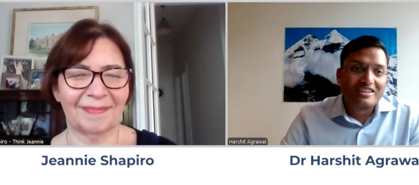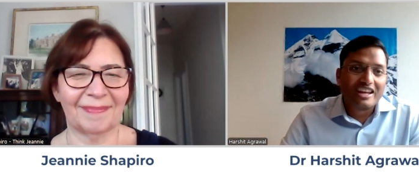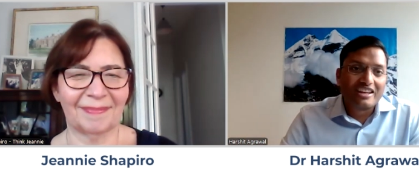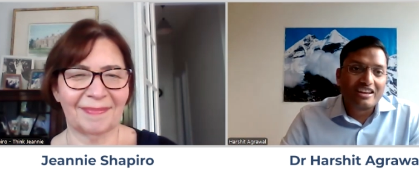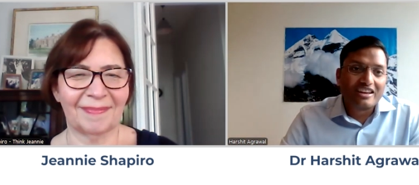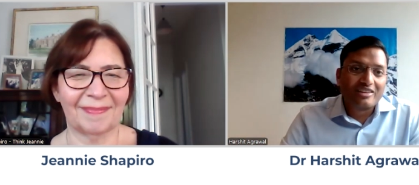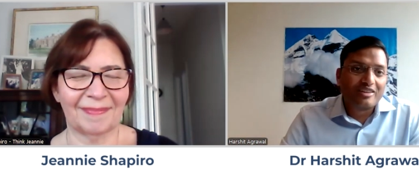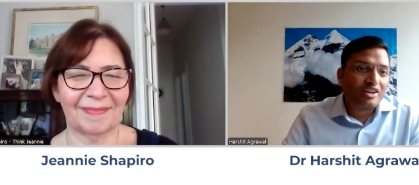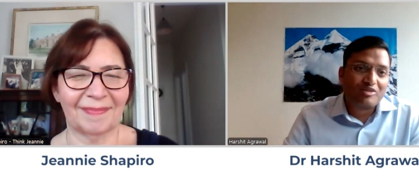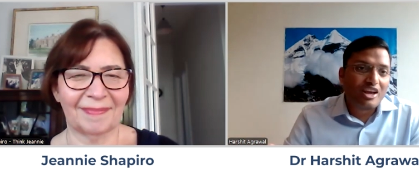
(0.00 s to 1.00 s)
Speaker 1: saying uh,
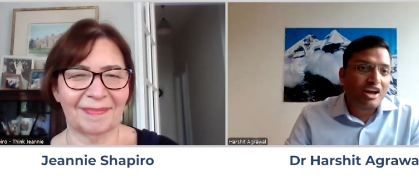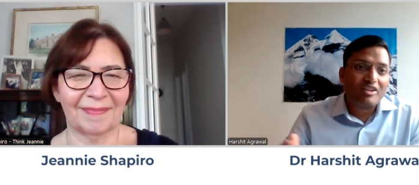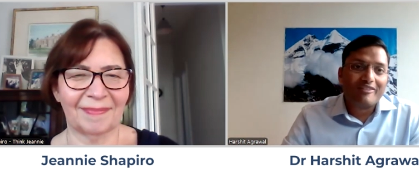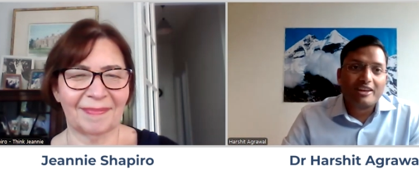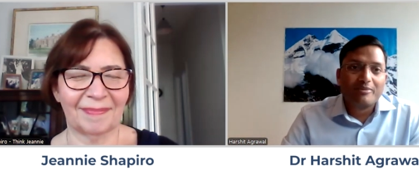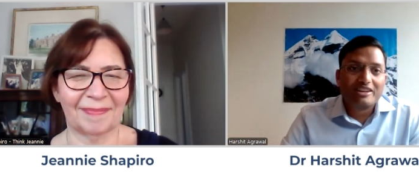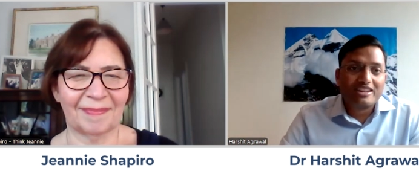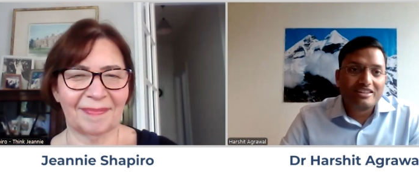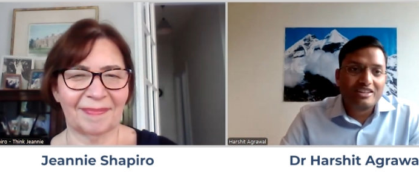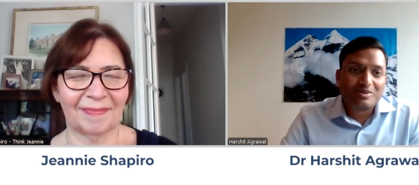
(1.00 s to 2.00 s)
you know if you have
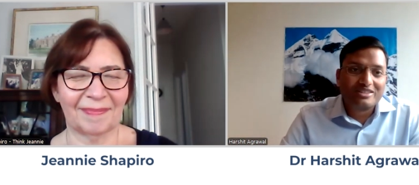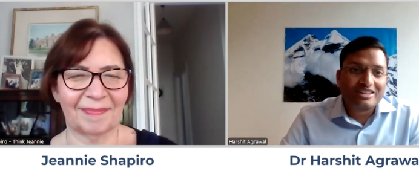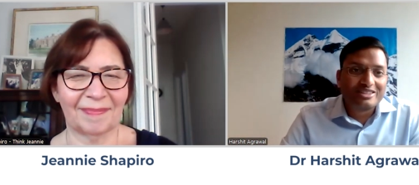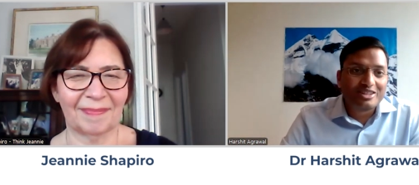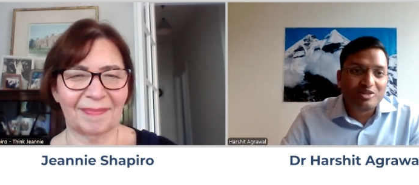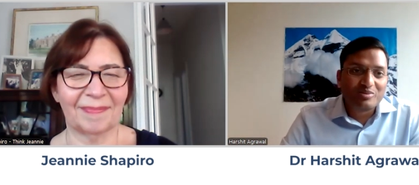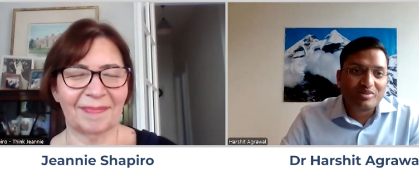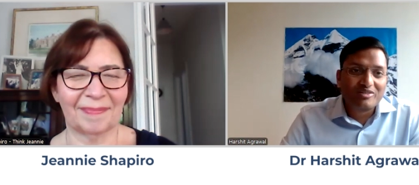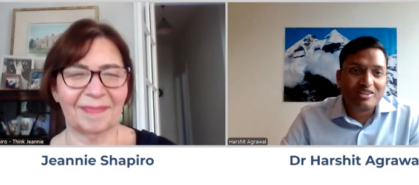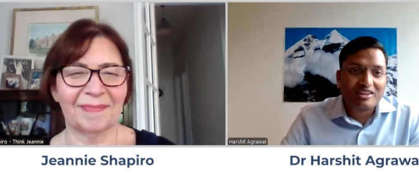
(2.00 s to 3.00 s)
availability this person reach out
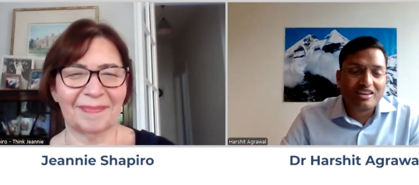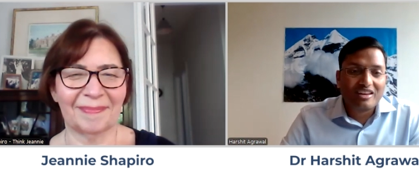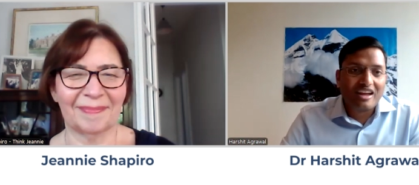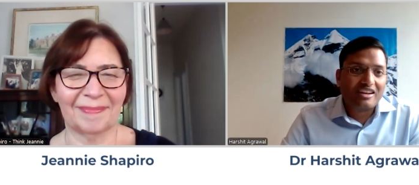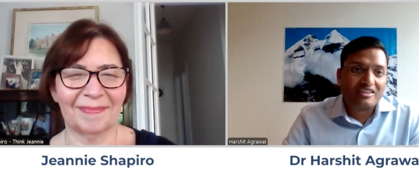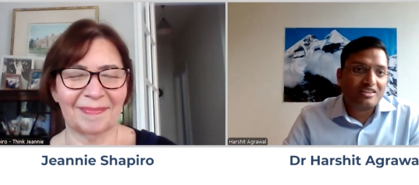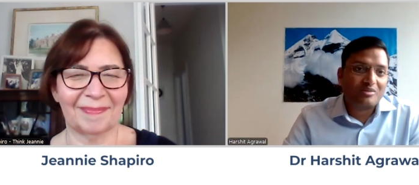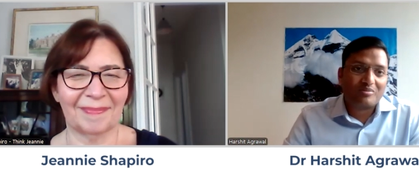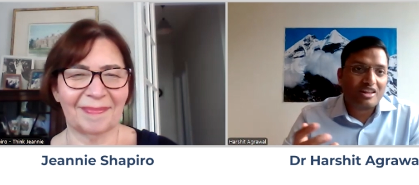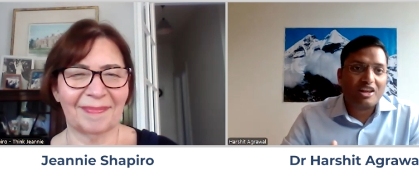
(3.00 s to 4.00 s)
to me if uh, and
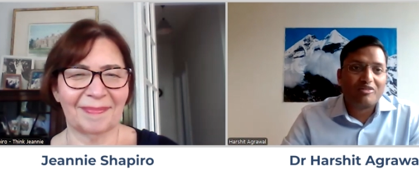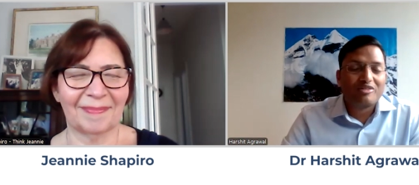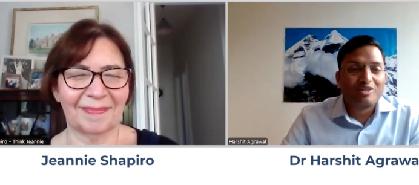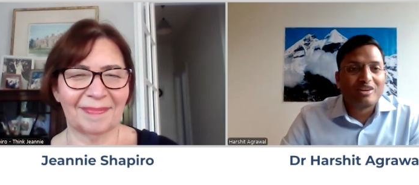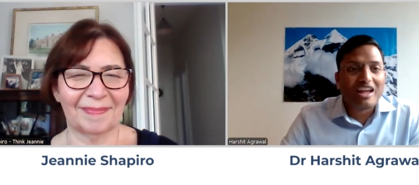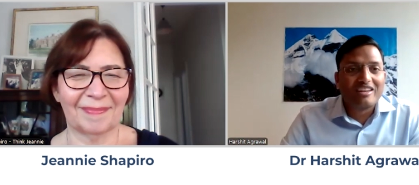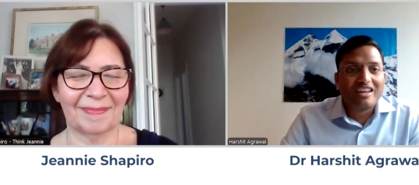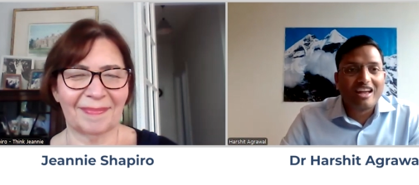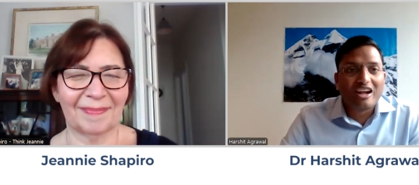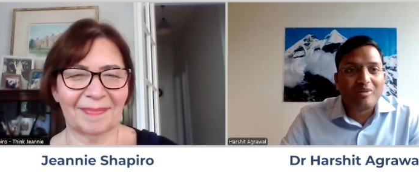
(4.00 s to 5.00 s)
if you can
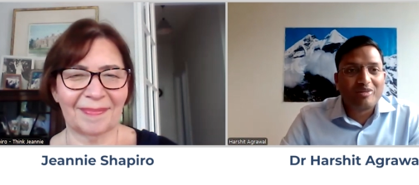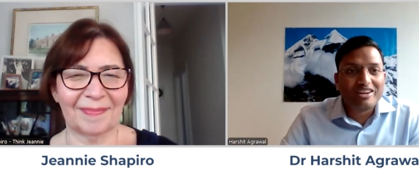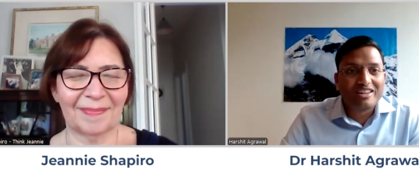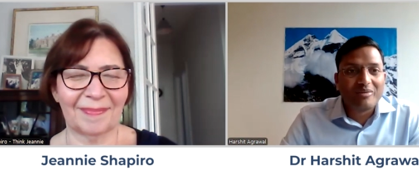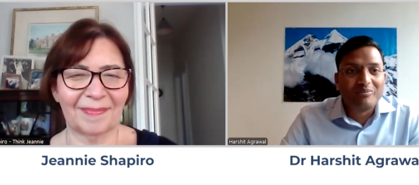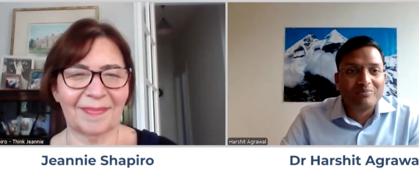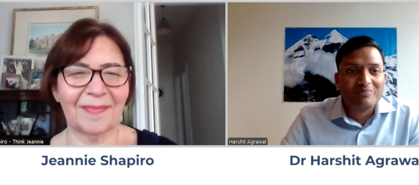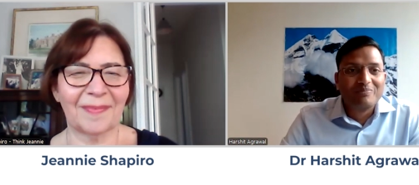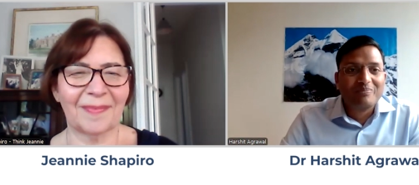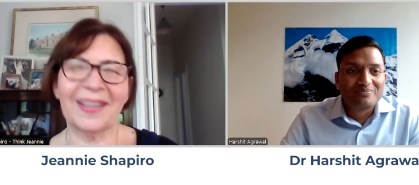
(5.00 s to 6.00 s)
accommodate them
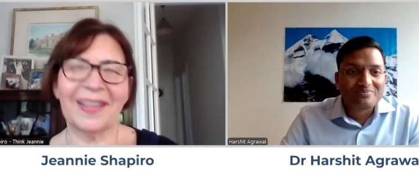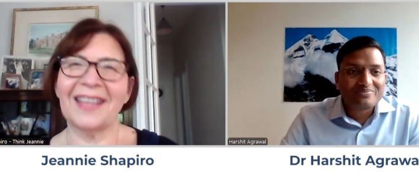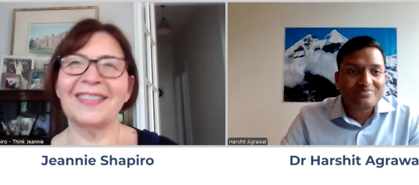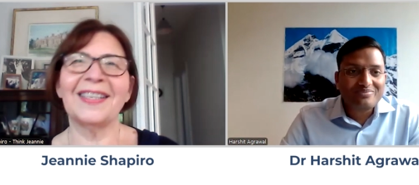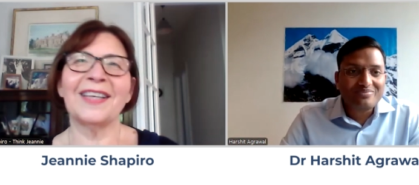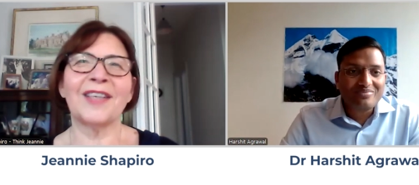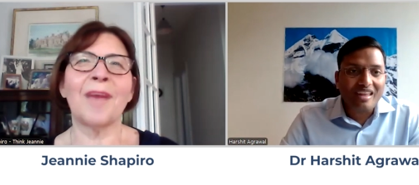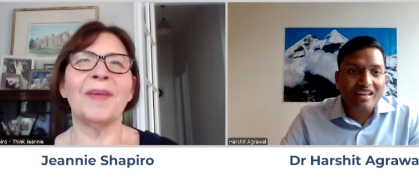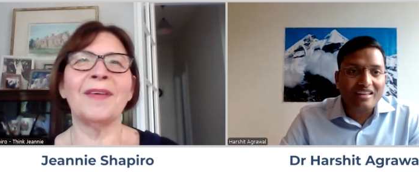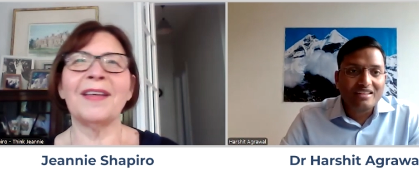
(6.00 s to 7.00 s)
Speaker 2: well then it's
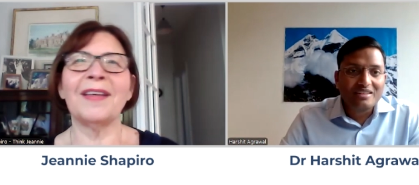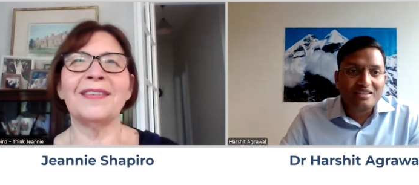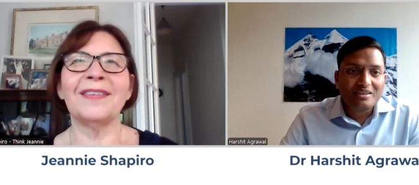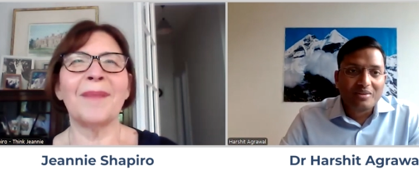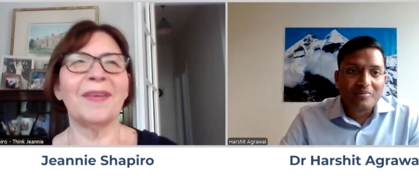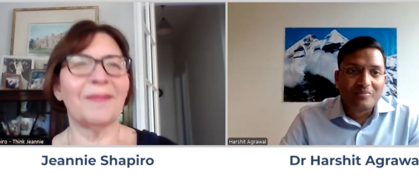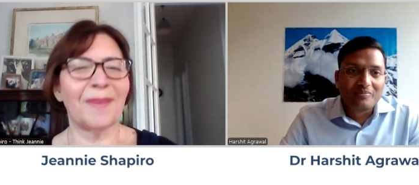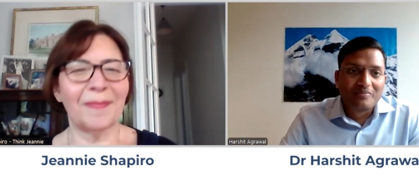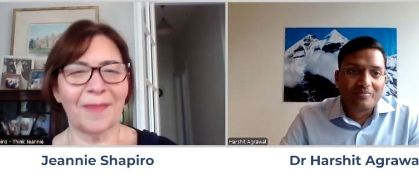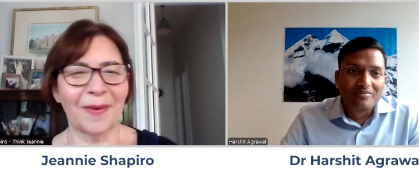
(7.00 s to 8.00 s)
coming it's coming
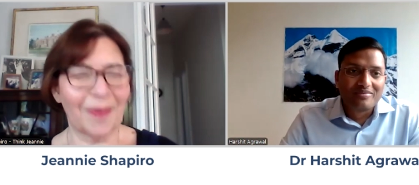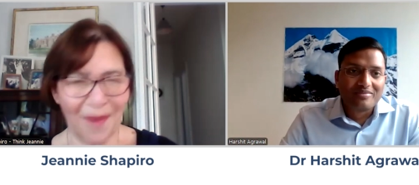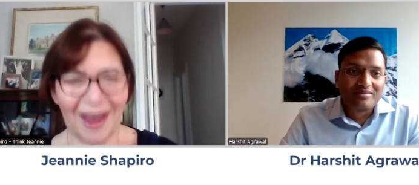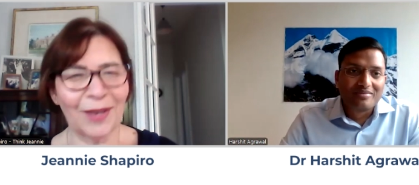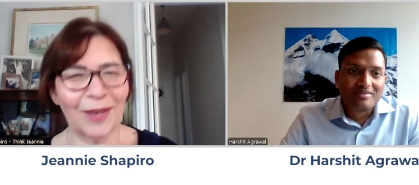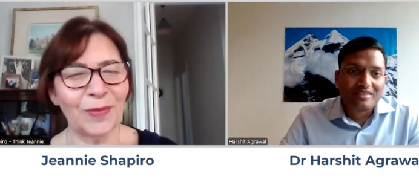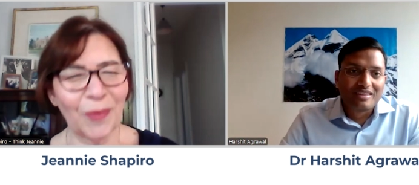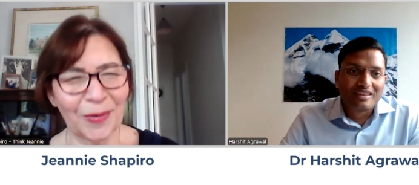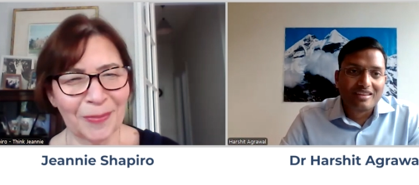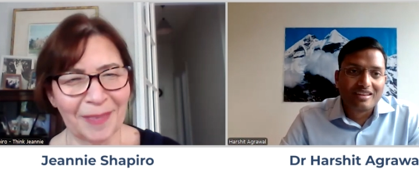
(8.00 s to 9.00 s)
from a great
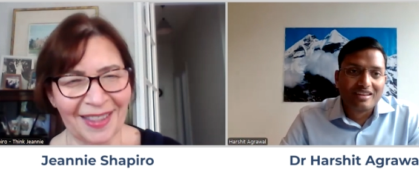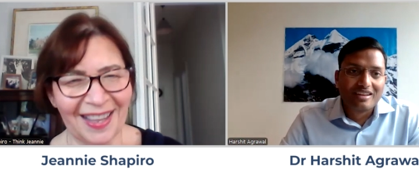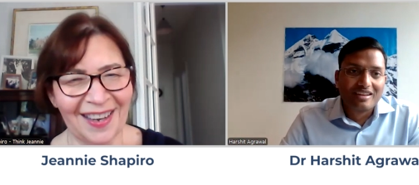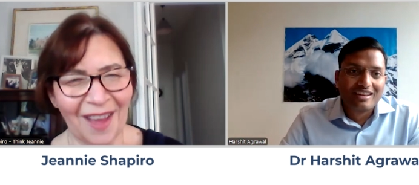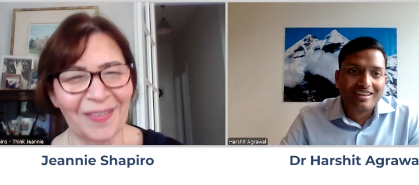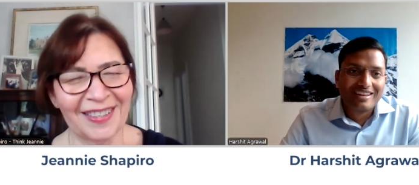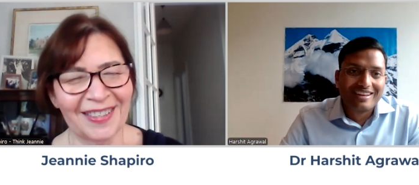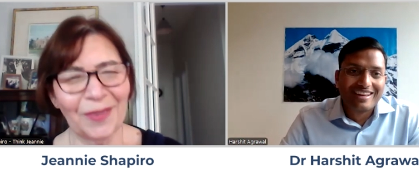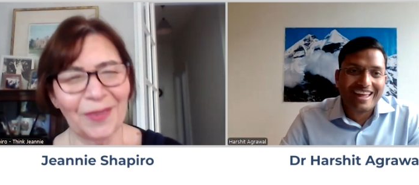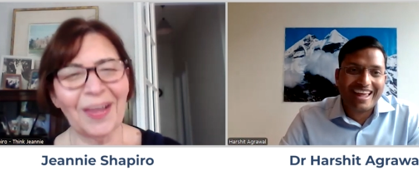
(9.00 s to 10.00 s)
endorsement then
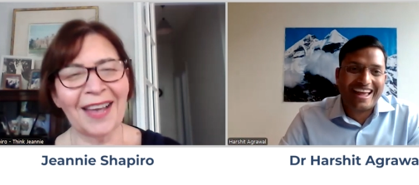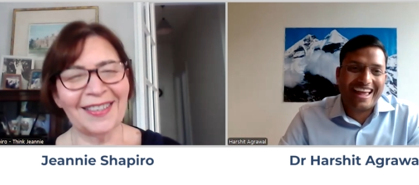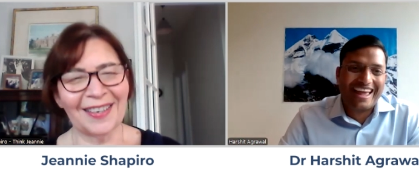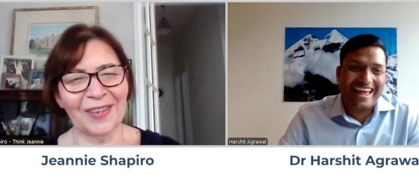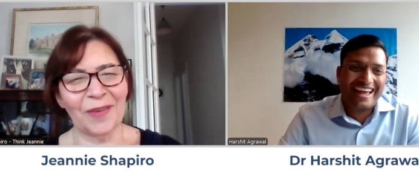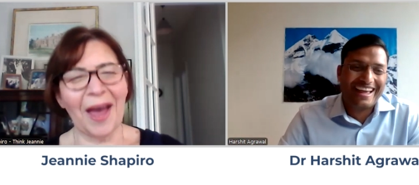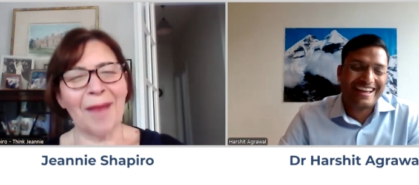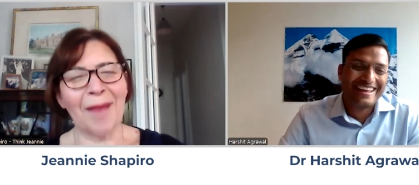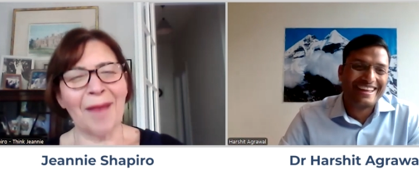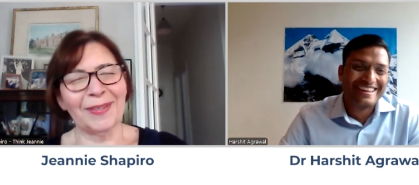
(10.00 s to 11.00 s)
obviously you liked it and you're
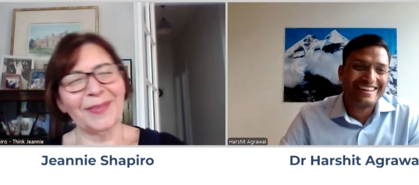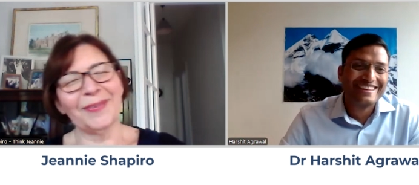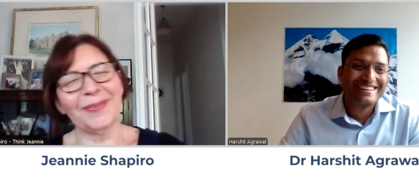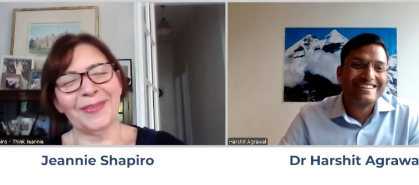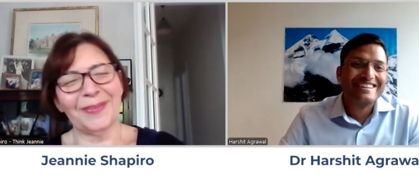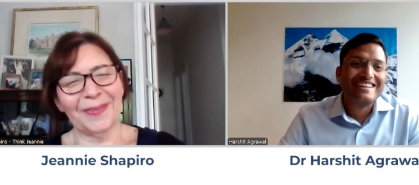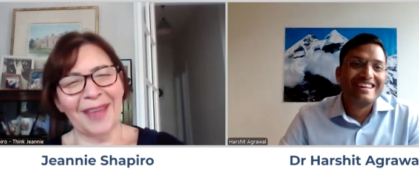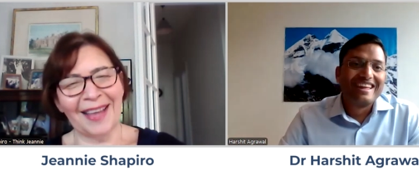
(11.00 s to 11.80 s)
happy to to do